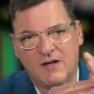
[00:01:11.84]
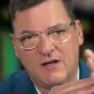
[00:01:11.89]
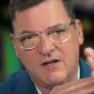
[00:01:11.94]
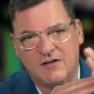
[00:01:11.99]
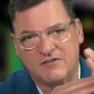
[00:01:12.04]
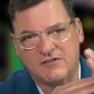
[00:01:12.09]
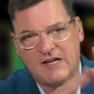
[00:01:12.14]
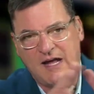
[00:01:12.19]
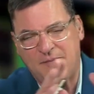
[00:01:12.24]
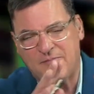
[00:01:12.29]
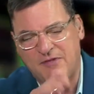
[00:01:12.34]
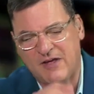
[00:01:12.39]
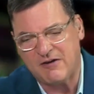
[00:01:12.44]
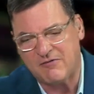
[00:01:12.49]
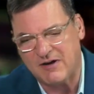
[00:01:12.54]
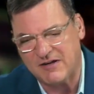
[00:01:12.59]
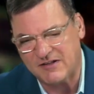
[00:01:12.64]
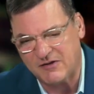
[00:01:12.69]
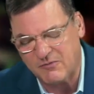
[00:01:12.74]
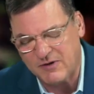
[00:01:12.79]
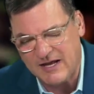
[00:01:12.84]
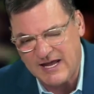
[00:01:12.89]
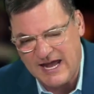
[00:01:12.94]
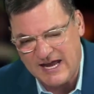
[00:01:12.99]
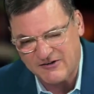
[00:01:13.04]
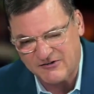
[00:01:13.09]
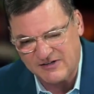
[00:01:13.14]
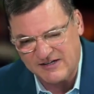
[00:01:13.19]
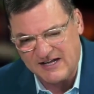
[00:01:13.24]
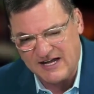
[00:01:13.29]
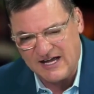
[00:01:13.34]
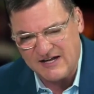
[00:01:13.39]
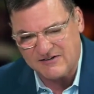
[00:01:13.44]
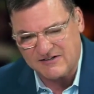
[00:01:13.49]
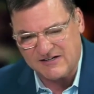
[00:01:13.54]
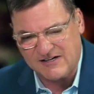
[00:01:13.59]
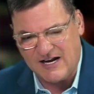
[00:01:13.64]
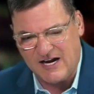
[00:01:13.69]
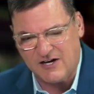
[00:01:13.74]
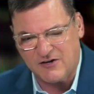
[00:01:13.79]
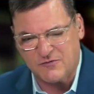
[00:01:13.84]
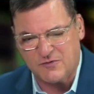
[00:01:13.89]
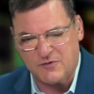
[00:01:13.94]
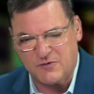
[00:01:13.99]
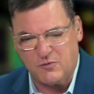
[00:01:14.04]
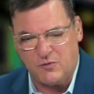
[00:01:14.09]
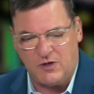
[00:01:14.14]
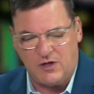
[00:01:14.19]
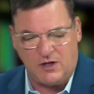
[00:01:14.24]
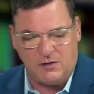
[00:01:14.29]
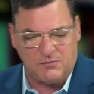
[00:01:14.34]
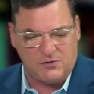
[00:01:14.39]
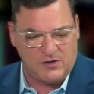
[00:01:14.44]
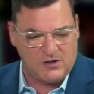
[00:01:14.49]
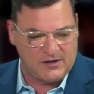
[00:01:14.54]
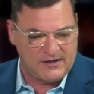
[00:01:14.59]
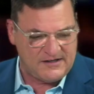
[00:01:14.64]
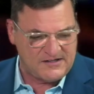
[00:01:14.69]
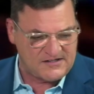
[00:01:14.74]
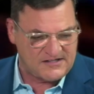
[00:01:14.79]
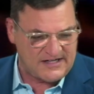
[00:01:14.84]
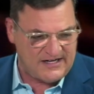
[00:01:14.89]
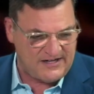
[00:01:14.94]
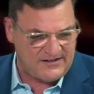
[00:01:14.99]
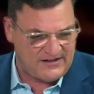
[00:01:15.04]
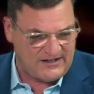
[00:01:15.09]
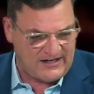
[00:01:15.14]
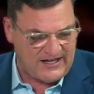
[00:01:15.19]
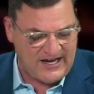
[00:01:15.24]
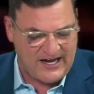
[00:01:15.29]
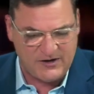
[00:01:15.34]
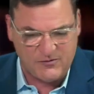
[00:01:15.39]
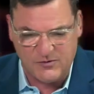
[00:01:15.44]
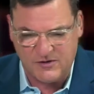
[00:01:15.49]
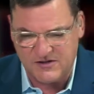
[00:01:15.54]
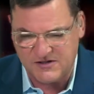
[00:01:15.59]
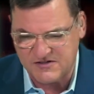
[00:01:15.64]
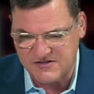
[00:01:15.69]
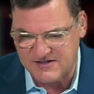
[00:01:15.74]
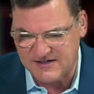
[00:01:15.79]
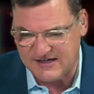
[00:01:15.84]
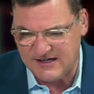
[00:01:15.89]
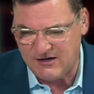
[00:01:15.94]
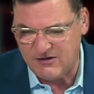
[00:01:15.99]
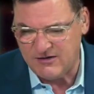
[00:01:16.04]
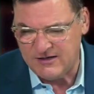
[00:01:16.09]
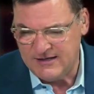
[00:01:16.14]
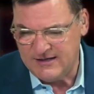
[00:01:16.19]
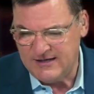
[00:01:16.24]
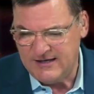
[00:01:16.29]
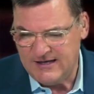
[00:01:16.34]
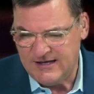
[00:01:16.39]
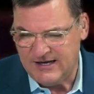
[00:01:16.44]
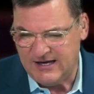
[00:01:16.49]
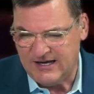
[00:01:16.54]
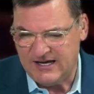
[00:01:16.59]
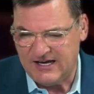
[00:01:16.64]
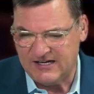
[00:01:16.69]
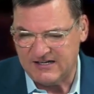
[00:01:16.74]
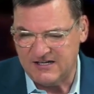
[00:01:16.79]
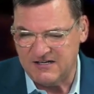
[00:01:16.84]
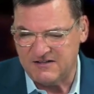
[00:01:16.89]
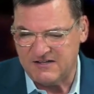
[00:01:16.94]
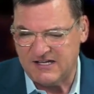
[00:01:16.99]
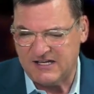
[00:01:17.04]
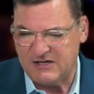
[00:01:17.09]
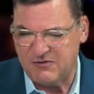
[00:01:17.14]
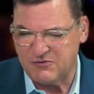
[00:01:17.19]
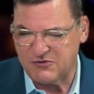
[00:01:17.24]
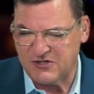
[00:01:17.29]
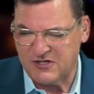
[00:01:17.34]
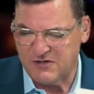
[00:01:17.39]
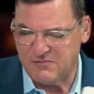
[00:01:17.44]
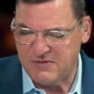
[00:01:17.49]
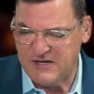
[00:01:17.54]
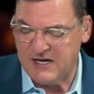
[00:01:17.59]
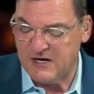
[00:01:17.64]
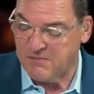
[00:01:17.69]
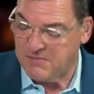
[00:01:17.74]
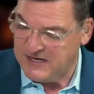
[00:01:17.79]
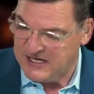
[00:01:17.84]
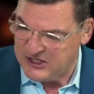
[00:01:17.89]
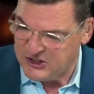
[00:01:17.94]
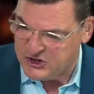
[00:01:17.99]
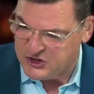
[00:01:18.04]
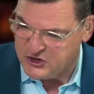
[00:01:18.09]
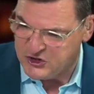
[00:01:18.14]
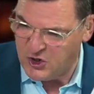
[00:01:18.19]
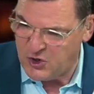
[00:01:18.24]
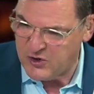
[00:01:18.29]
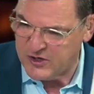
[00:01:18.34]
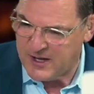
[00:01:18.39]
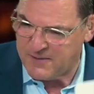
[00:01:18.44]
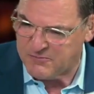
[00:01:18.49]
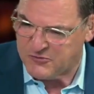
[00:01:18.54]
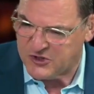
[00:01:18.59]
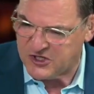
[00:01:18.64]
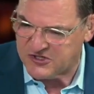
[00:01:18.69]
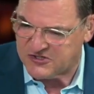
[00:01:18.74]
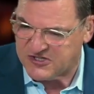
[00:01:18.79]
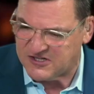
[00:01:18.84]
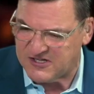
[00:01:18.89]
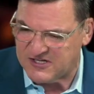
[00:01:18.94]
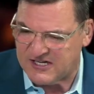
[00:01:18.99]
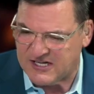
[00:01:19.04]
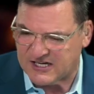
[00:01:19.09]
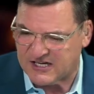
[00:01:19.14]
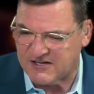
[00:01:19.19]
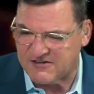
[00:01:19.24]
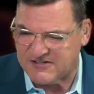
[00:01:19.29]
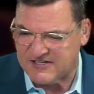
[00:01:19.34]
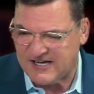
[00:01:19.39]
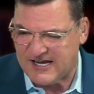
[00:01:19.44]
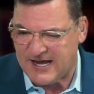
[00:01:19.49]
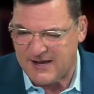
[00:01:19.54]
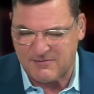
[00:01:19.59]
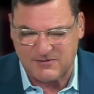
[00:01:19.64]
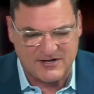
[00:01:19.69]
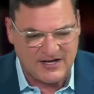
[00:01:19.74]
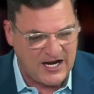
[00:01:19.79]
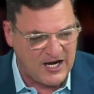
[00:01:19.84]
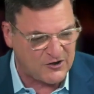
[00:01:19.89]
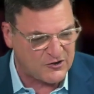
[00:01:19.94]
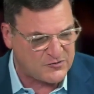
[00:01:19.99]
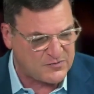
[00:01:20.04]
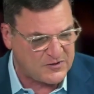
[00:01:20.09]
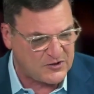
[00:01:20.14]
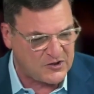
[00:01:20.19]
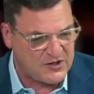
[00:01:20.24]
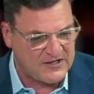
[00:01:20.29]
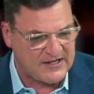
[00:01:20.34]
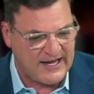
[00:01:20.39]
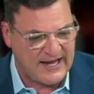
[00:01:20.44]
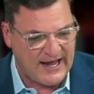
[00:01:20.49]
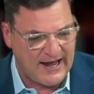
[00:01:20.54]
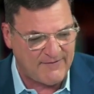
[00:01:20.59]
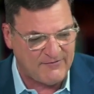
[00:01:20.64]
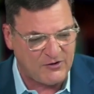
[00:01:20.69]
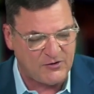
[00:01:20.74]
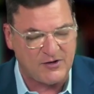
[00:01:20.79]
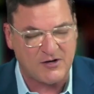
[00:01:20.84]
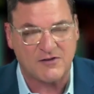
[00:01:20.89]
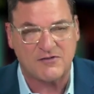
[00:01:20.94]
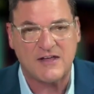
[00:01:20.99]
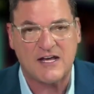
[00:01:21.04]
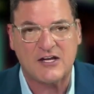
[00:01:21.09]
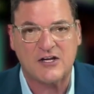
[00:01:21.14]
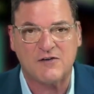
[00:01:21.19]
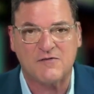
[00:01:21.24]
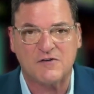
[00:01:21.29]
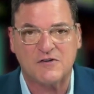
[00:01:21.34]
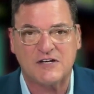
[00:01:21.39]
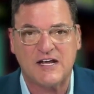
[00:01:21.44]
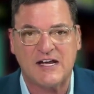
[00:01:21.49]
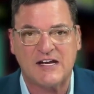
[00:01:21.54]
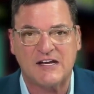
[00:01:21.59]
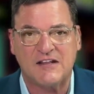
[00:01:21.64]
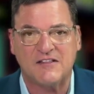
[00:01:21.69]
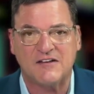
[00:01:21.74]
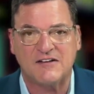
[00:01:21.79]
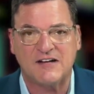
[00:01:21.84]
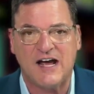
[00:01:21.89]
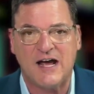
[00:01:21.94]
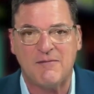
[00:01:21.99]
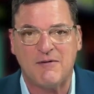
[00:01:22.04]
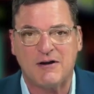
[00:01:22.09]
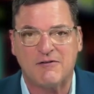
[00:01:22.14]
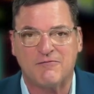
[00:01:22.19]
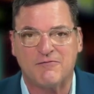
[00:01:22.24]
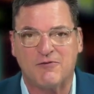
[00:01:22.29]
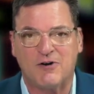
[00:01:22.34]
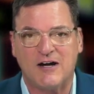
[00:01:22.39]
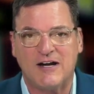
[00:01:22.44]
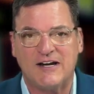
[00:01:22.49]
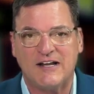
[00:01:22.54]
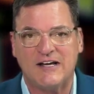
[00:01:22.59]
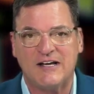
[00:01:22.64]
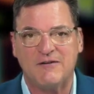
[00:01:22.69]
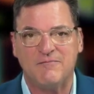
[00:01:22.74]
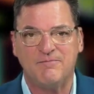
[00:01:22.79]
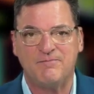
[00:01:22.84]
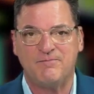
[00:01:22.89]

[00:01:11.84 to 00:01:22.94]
Stop that right there. We actually got Congressman Walberg is on the line with us now. Didn't think he was going to be here, but he showed up just in the nick of time. Congressman, good to have you here. Thank you for taking the time on a Friday.